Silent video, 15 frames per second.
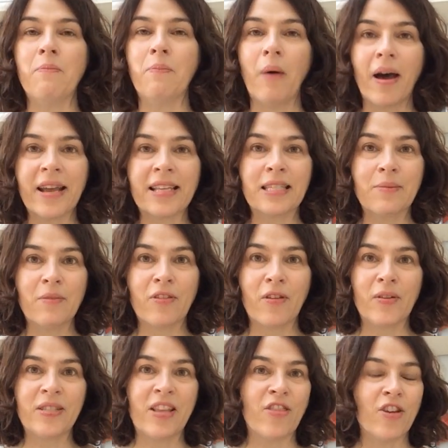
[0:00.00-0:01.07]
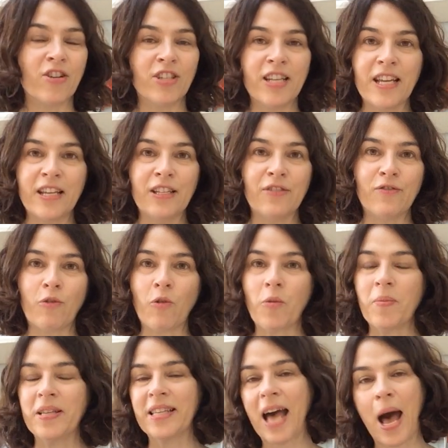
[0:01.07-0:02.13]
Buying some of those in their tinned
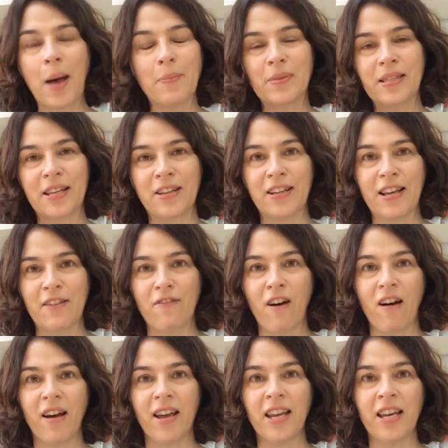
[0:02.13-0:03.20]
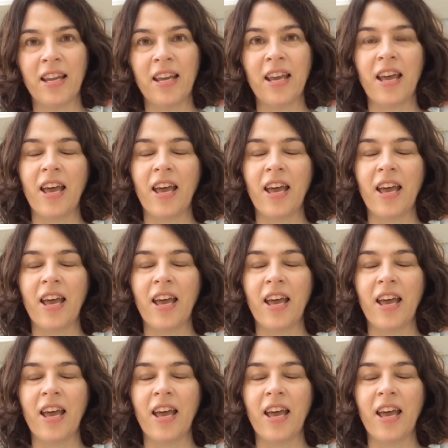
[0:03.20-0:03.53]
form is absolutely fine,